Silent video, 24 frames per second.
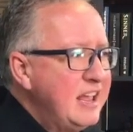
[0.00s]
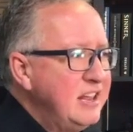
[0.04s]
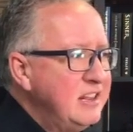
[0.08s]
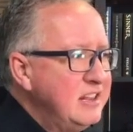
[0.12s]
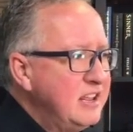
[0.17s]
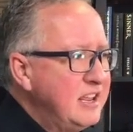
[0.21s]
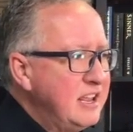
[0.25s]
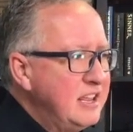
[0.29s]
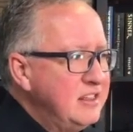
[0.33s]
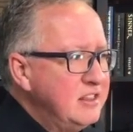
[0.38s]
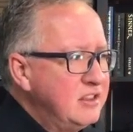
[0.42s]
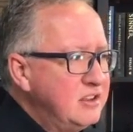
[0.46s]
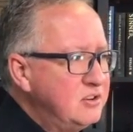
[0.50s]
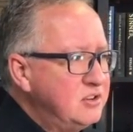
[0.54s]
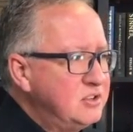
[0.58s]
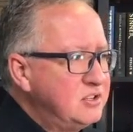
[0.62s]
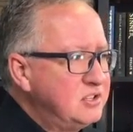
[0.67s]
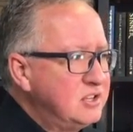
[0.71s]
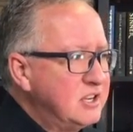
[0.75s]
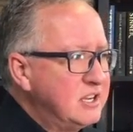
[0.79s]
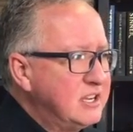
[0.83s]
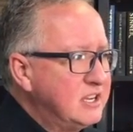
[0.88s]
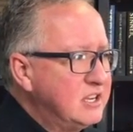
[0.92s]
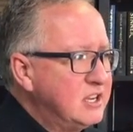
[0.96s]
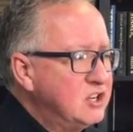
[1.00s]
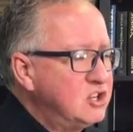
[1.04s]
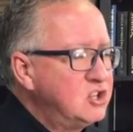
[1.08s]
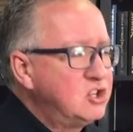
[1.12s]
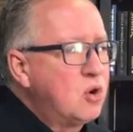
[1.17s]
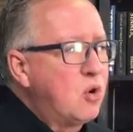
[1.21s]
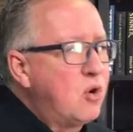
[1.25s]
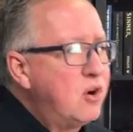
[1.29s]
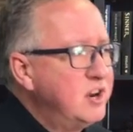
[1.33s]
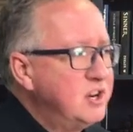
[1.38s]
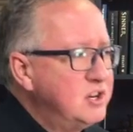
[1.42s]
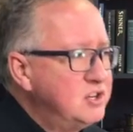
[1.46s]
and, and there's a, a
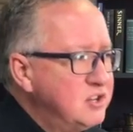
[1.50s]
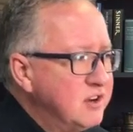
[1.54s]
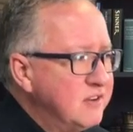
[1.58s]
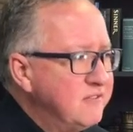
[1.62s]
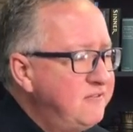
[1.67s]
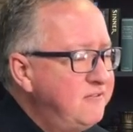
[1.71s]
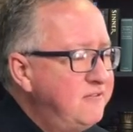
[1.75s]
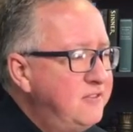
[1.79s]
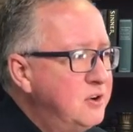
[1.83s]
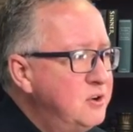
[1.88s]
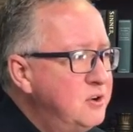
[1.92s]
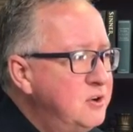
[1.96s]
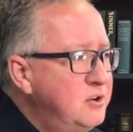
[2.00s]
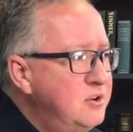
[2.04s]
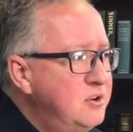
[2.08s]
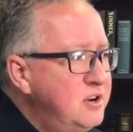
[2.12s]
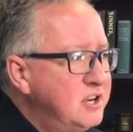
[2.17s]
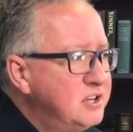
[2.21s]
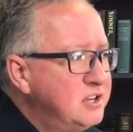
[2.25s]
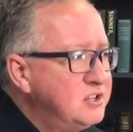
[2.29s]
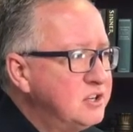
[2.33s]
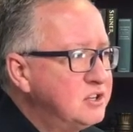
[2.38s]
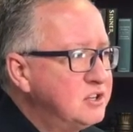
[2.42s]
shortage of food.